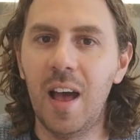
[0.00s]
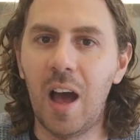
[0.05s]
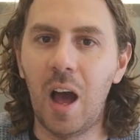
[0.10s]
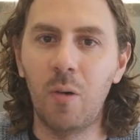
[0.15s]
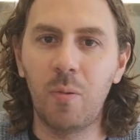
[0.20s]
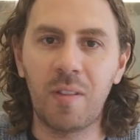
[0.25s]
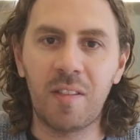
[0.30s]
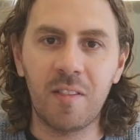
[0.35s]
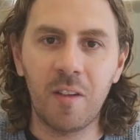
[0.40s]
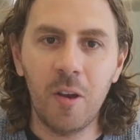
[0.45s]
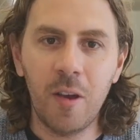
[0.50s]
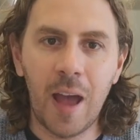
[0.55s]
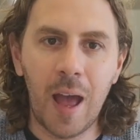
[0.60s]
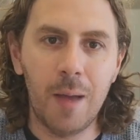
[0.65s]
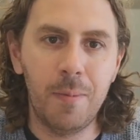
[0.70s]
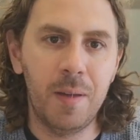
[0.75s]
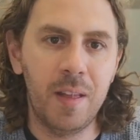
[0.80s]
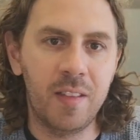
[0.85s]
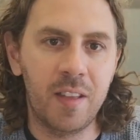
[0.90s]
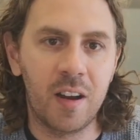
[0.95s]
I was so
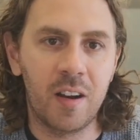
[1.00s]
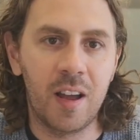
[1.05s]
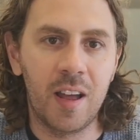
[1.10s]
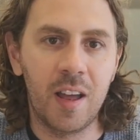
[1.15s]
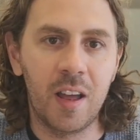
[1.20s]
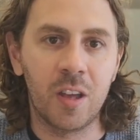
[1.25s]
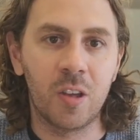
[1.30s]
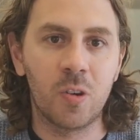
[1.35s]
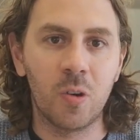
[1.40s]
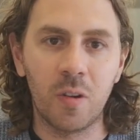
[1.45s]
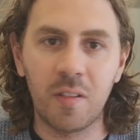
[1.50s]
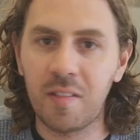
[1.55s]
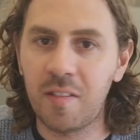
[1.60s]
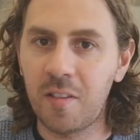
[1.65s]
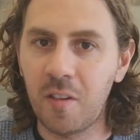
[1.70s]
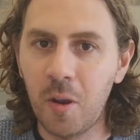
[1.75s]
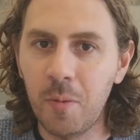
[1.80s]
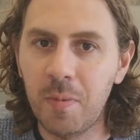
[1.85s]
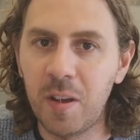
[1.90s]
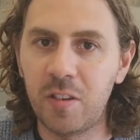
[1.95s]
happy that I got
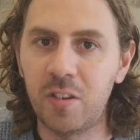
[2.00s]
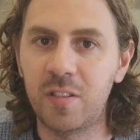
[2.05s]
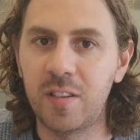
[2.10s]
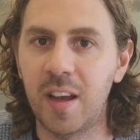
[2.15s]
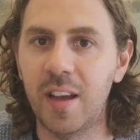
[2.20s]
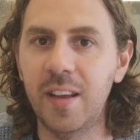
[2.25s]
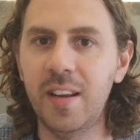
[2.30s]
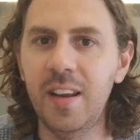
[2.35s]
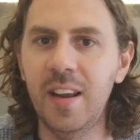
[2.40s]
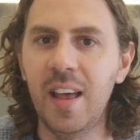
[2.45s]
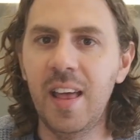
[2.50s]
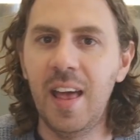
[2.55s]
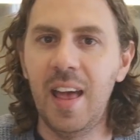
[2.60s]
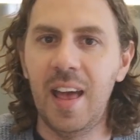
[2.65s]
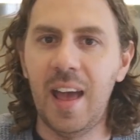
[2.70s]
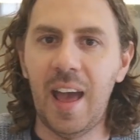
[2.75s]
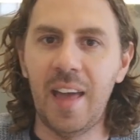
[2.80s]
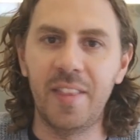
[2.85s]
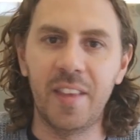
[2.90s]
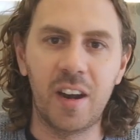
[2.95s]
so much done
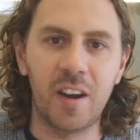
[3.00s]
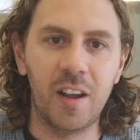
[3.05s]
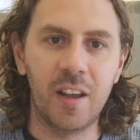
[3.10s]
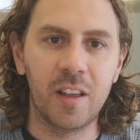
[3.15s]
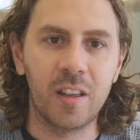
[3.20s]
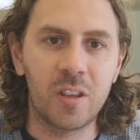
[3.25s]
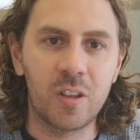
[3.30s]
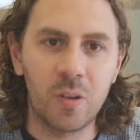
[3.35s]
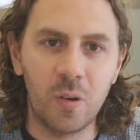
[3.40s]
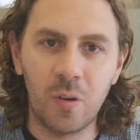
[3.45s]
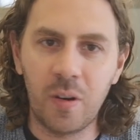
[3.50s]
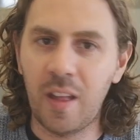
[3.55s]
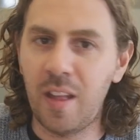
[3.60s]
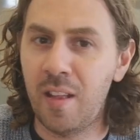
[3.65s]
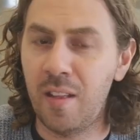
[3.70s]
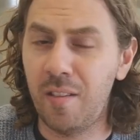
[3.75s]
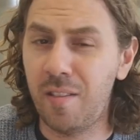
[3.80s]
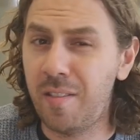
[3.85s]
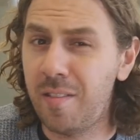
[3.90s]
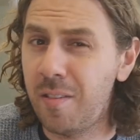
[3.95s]
and that I
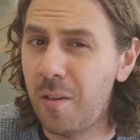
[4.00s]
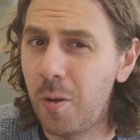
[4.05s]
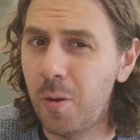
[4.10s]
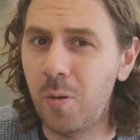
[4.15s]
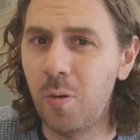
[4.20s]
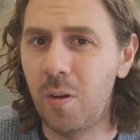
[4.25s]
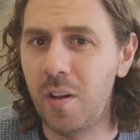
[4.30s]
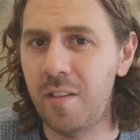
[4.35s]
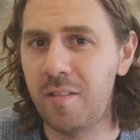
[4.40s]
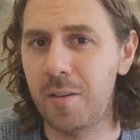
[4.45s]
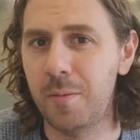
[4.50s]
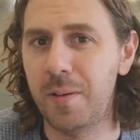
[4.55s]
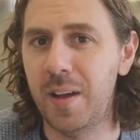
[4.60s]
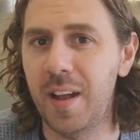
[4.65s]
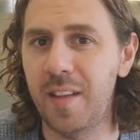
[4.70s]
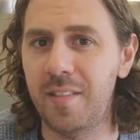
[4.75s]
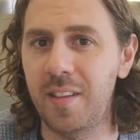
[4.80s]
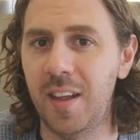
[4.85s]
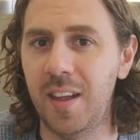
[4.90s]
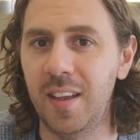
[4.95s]
got so close to
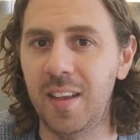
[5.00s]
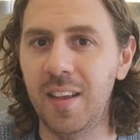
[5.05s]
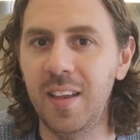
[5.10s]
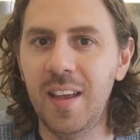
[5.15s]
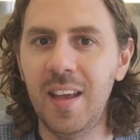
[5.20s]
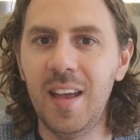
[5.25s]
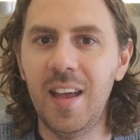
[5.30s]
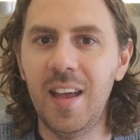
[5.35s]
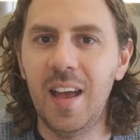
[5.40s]
passing.